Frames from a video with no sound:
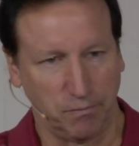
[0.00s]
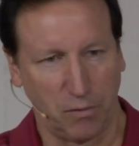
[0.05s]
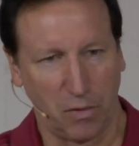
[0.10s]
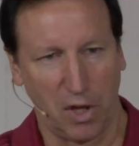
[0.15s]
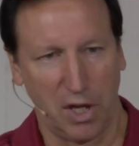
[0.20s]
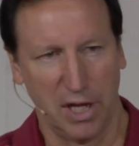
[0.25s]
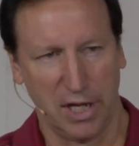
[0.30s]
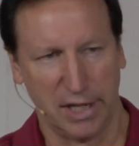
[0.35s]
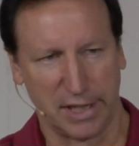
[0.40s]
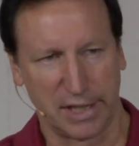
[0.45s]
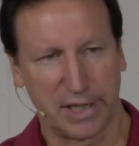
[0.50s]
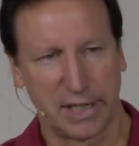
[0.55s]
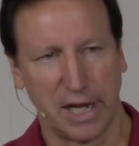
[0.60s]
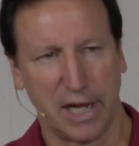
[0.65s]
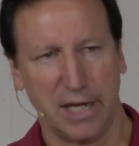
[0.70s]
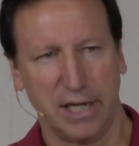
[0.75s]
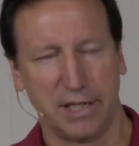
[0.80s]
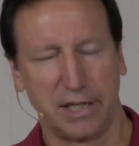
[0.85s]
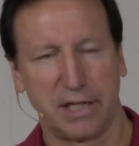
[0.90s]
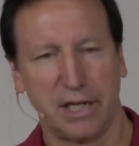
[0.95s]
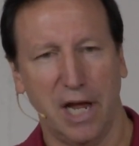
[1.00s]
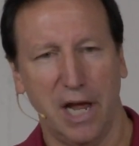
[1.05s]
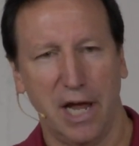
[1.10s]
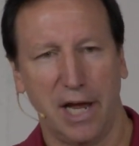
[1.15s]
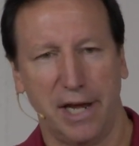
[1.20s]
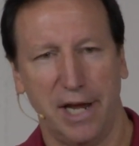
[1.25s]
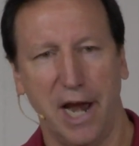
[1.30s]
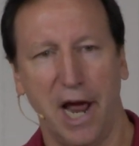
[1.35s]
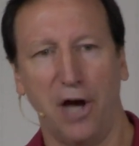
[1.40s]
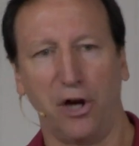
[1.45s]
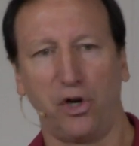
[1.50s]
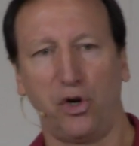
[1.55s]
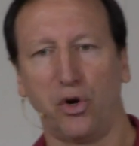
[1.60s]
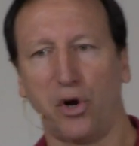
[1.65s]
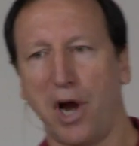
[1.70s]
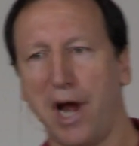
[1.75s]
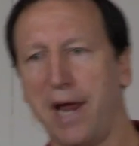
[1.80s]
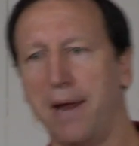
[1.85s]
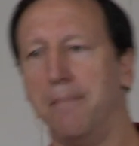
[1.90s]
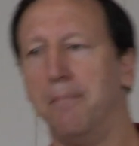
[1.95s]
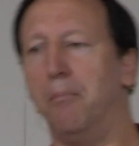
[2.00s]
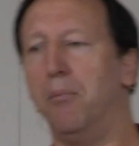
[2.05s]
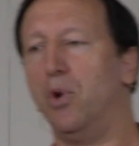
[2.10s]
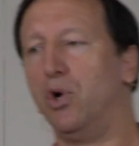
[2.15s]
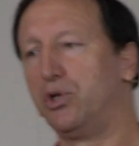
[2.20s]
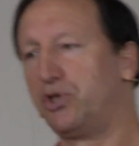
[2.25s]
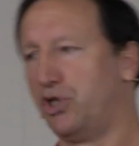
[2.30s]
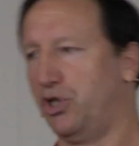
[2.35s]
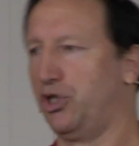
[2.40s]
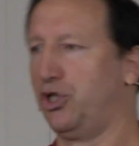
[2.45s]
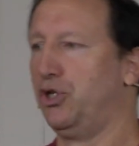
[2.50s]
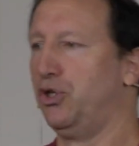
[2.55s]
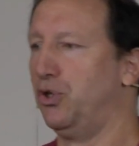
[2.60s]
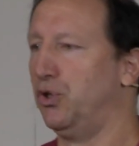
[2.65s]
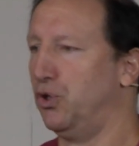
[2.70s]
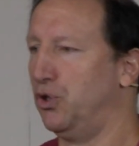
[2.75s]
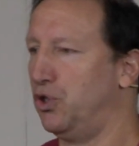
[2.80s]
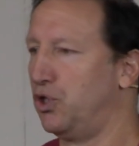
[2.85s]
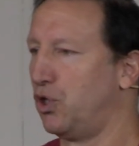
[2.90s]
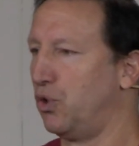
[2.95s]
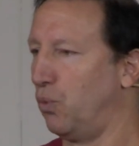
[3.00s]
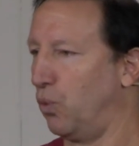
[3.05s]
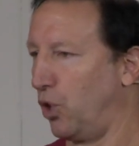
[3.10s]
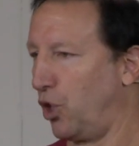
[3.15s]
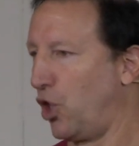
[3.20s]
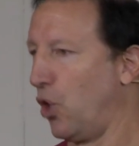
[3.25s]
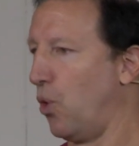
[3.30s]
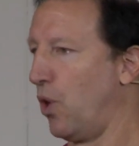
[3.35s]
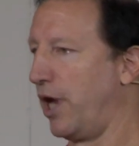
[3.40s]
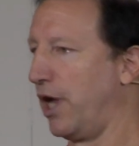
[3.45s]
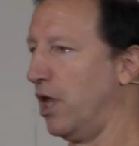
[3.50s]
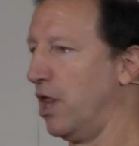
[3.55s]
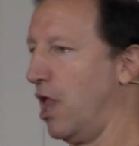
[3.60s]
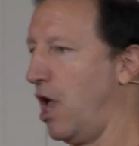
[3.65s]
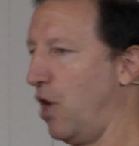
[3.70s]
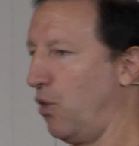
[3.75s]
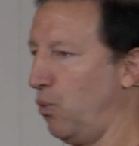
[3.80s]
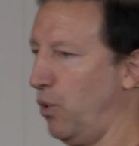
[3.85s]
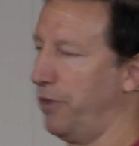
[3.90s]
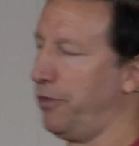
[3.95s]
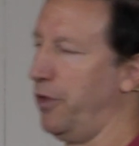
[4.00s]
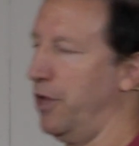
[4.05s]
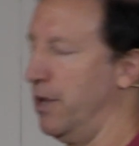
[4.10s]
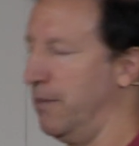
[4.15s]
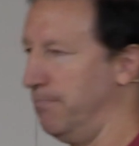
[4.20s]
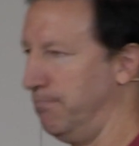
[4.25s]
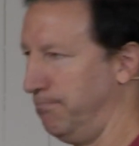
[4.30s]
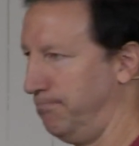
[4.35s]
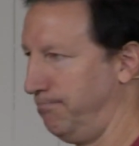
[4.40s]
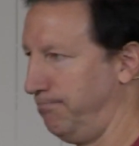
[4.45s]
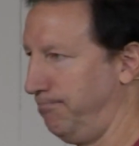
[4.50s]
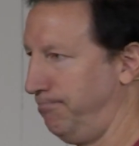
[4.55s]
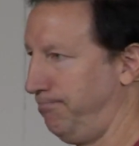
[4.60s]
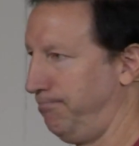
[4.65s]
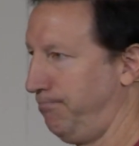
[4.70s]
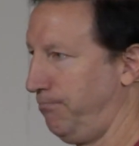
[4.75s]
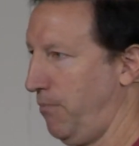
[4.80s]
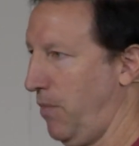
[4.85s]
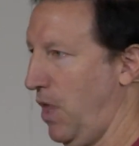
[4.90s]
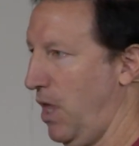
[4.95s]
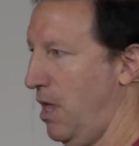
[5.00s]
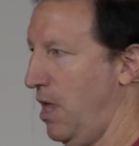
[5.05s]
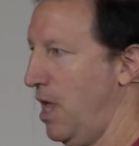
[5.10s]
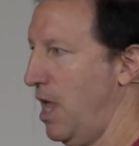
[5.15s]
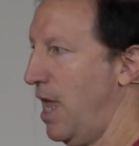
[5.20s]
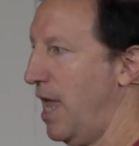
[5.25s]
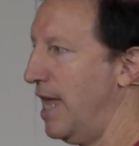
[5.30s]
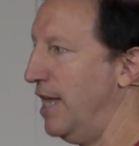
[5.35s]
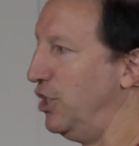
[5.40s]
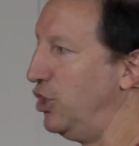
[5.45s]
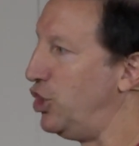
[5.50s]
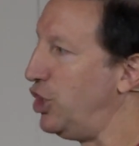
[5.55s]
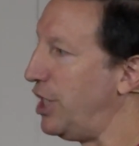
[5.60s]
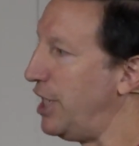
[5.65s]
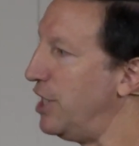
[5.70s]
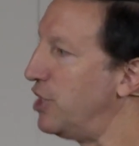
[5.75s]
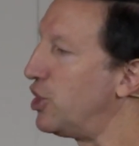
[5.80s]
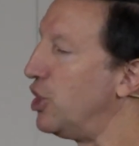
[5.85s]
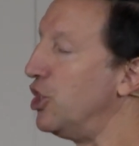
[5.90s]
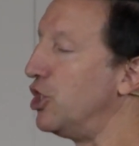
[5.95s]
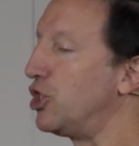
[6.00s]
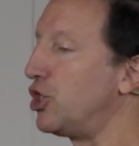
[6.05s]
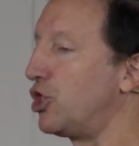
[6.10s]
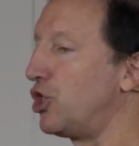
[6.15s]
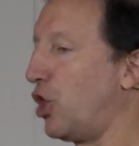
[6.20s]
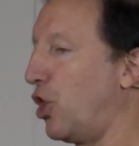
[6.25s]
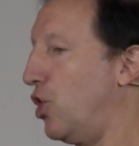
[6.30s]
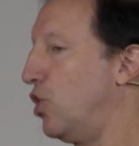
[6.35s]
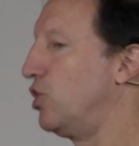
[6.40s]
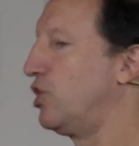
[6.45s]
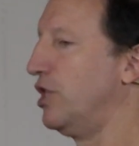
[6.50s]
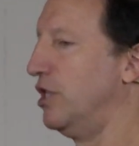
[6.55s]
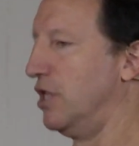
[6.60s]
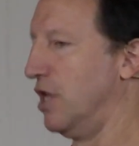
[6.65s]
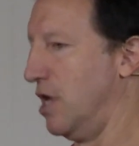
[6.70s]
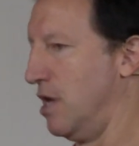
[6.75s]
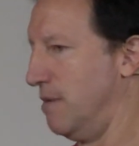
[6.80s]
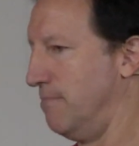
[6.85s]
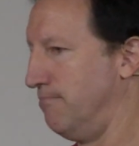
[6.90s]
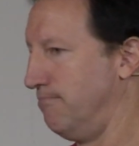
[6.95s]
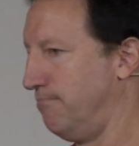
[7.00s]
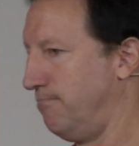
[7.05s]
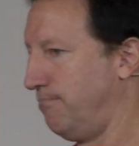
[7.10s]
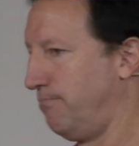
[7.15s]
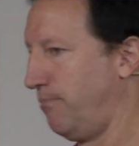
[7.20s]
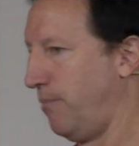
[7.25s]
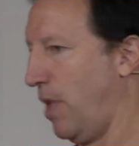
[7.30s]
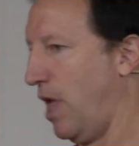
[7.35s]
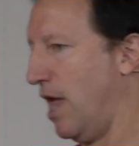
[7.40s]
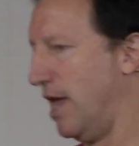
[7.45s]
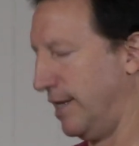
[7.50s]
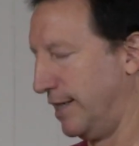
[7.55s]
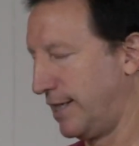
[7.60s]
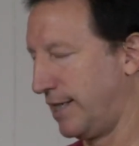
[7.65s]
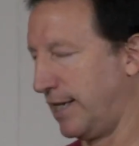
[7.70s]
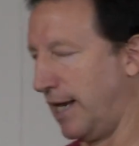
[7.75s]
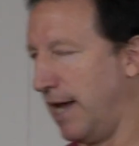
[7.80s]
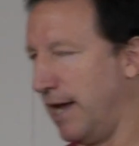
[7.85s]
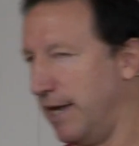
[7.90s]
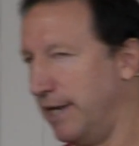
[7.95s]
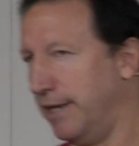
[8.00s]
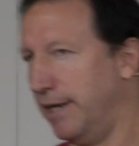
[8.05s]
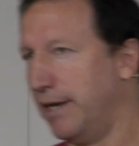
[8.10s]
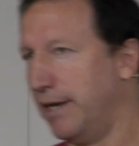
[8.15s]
it says, Now great multitudes were going along with him. And Jesus turned to them and said,